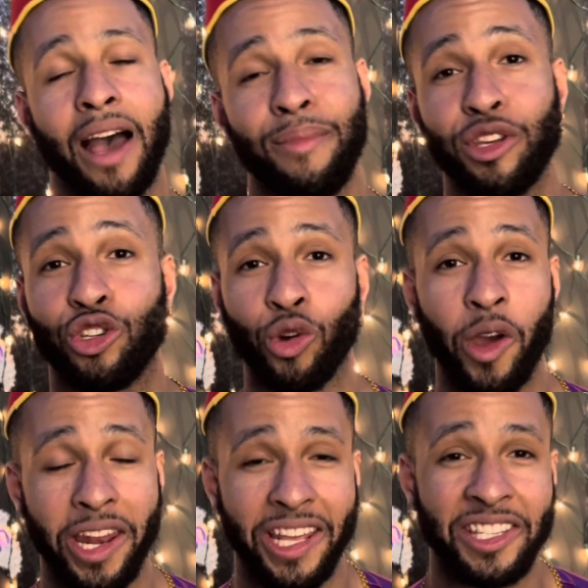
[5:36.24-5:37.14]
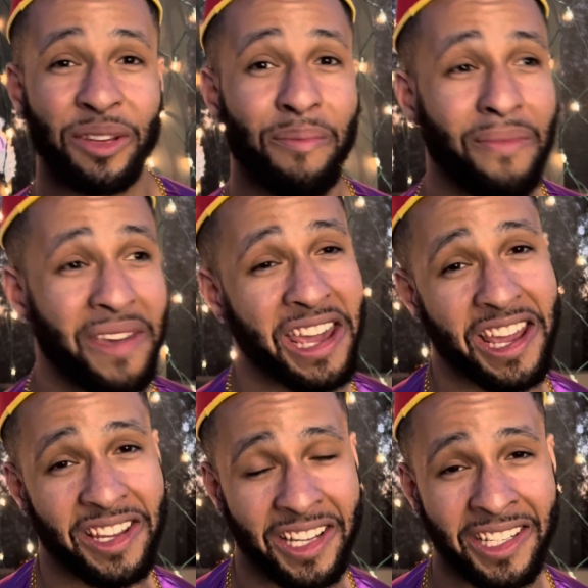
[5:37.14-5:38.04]
I'm enjoying it. It's an
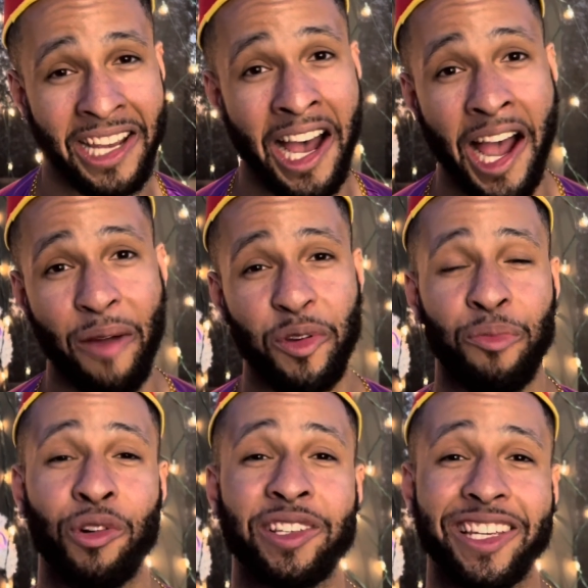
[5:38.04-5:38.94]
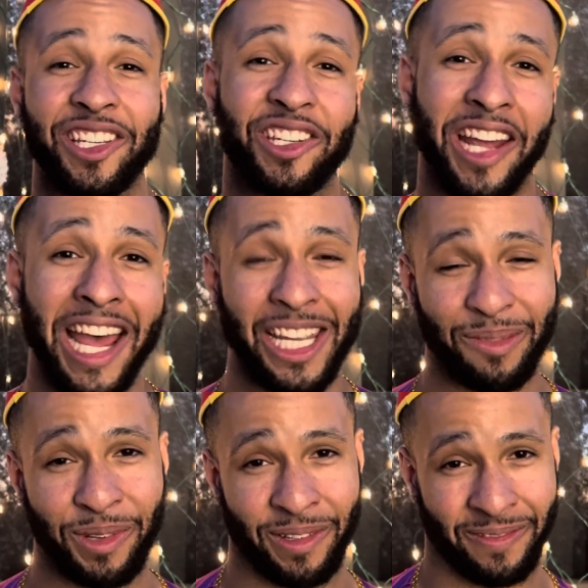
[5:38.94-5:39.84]
amazing time with Princess Jasmine.